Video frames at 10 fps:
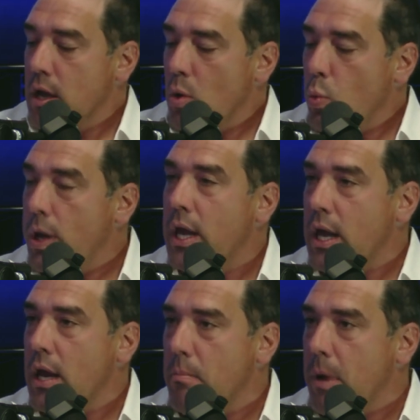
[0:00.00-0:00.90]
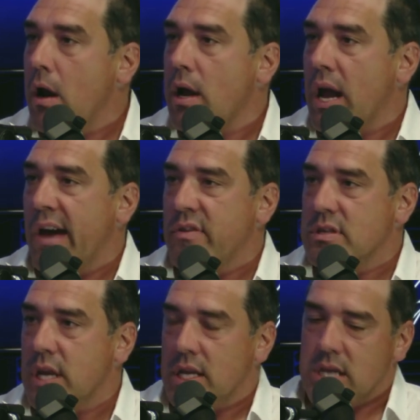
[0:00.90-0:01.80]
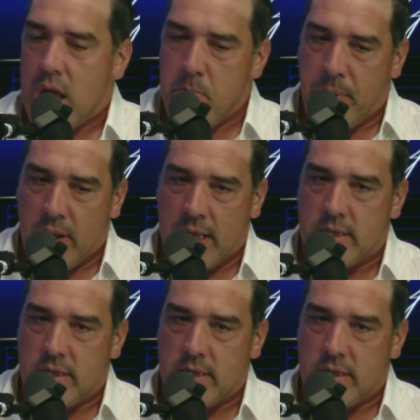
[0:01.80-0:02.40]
We in America have this thing. It's impolite